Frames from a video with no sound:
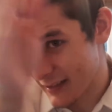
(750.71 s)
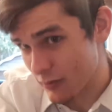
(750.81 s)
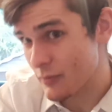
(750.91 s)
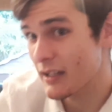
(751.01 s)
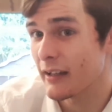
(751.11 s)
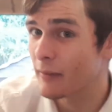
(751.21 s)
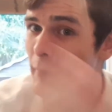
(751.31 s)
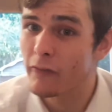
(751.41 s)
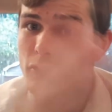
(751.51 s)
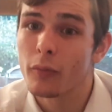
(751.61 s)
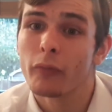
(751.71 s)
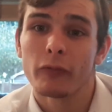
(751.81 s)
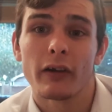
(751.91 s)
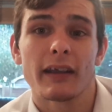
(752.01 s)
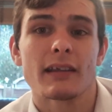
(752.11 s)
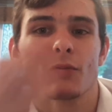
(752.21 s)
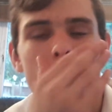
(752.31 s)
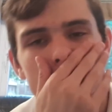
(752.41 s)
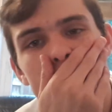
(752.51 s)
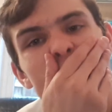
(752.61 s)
That's what I'm saying, like, marriage will come before kids, because